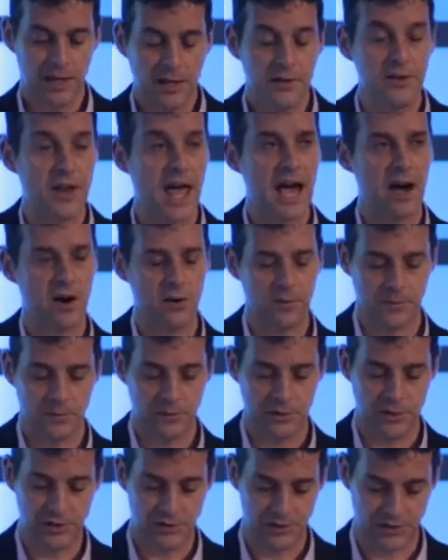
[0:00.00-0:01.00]
Now,
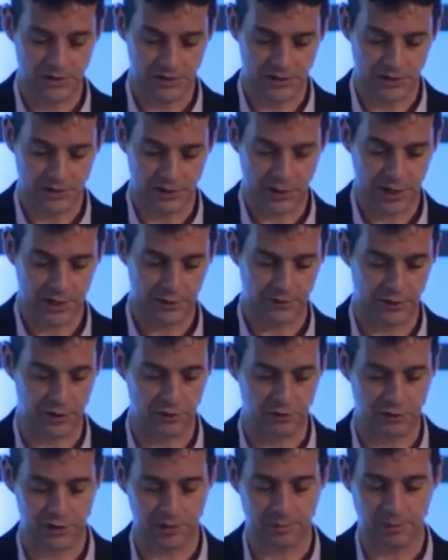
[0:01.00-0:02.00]
news is designed for the
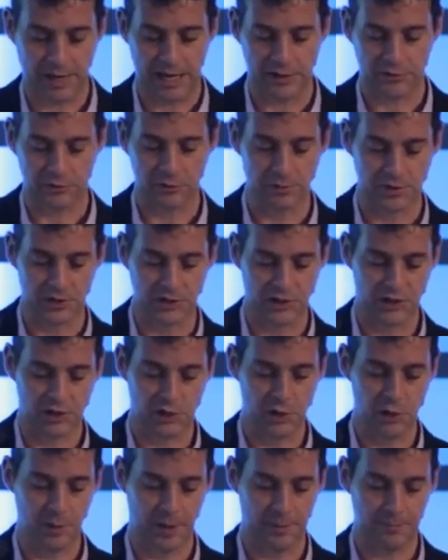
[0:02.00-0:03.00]
cross-platform
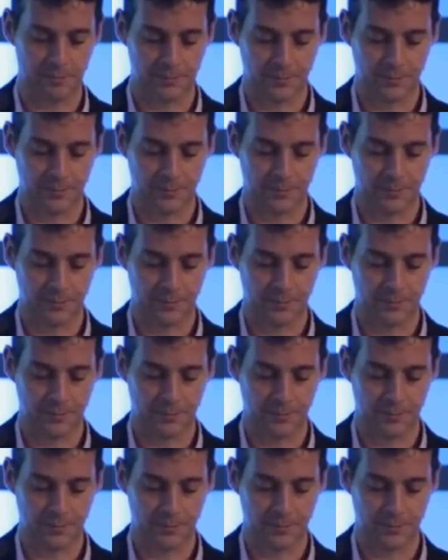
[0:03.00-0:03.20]
consumer.